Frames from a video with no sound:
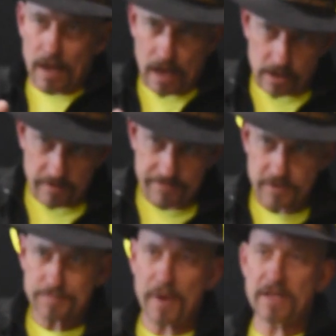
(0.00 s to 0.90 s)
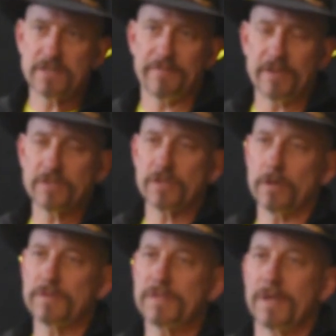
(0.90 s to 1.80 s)
on our first batch of
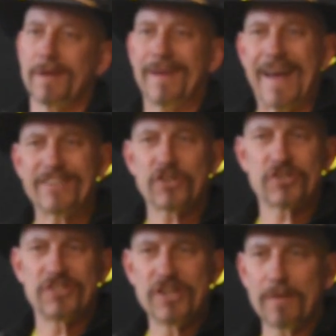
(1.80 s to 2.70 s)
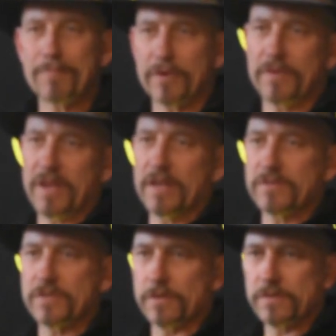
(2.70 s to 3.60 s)
inserts, I just numbered the
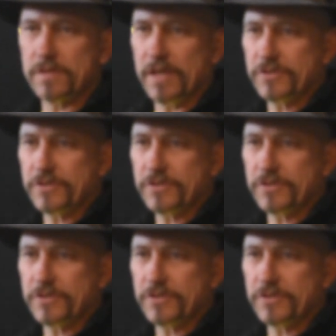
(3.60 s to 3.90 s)
inserts.